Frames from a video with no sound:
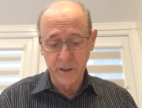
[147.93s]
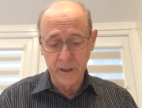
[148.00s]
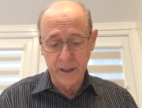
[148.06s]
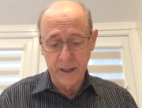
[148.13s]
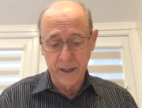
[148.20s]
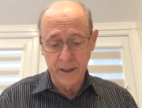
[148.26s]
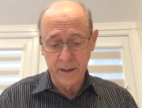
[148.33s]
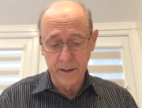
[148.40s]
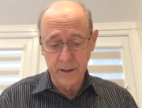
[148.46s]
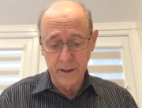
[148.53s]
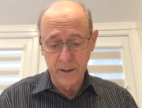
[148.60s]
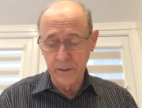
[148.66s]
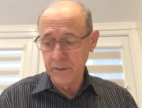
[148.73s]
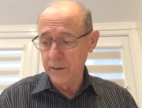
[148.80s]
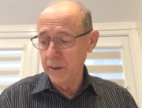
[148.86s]

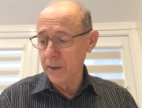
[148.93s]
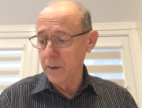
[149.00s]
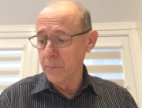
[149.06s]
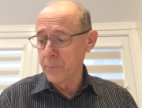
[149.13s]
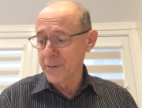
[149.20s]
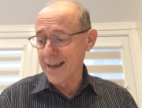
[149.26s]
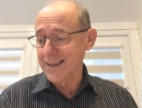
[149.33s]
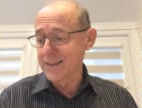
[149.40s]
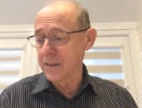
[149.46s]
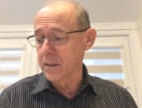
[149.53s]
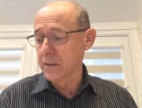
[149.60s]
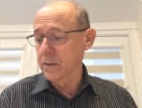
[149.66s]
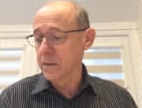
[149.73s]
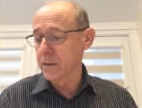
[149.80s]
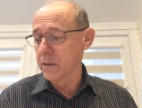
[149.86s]
the
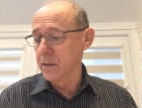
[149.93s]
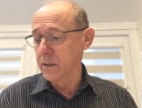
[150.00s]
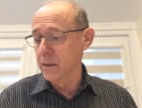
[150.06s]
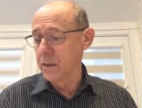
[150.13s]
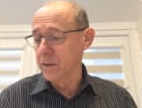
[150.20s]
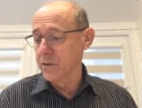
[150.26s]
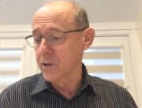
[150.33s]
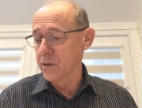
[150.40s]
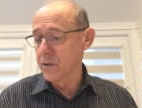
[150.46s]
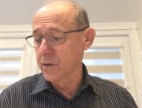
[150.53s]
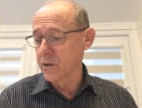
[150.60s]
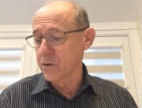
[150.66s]
President is